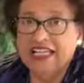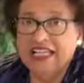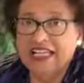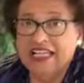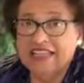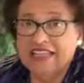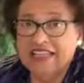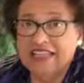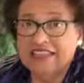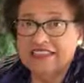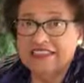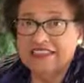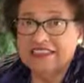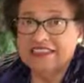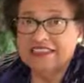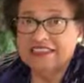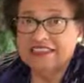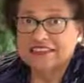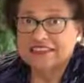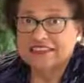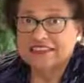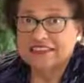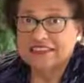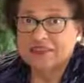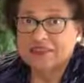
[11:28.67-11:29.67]
And at
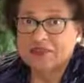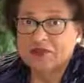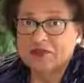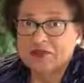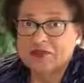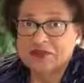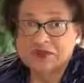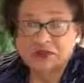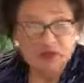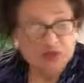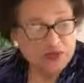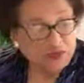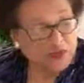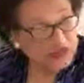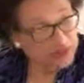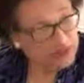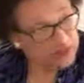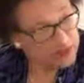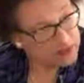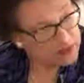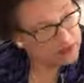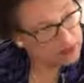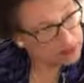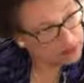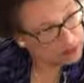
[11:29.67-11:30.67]
this time, Mary was
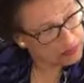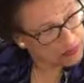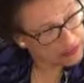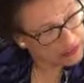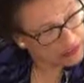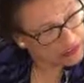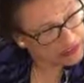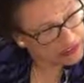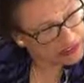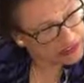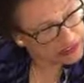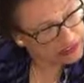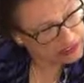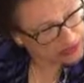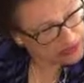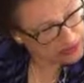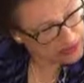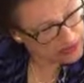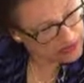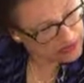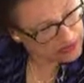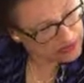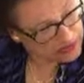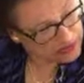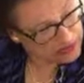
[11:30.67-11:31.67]
going to be playing a
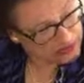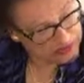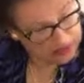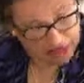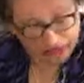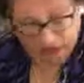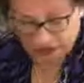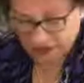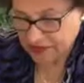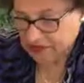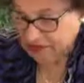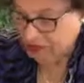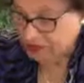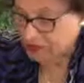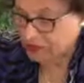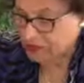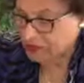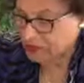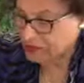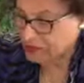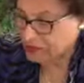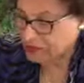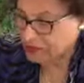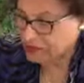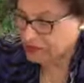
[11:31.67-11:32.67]
song.
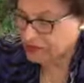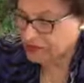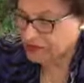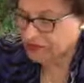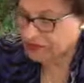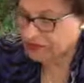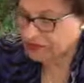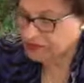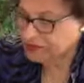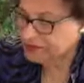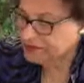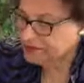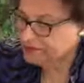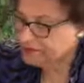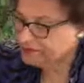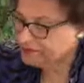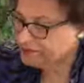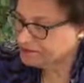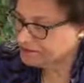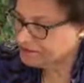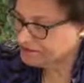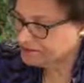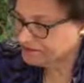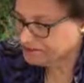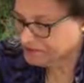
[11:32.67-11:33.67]
However,
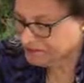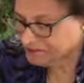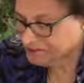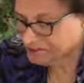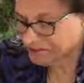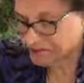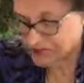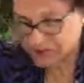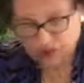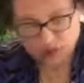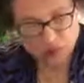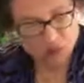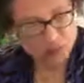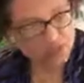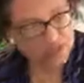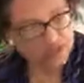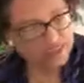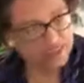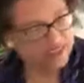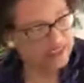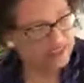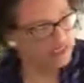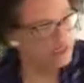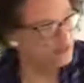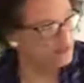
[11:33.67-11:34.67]

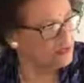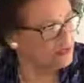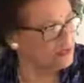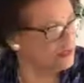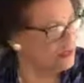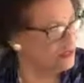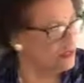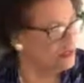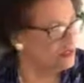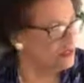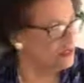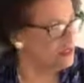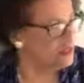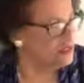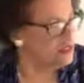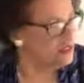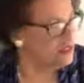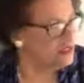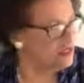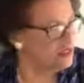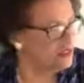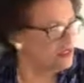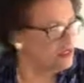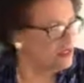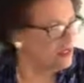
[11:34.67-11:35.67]
whatever's going on
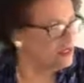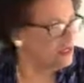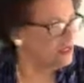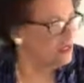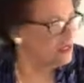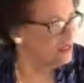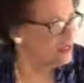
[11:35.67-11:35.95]
here,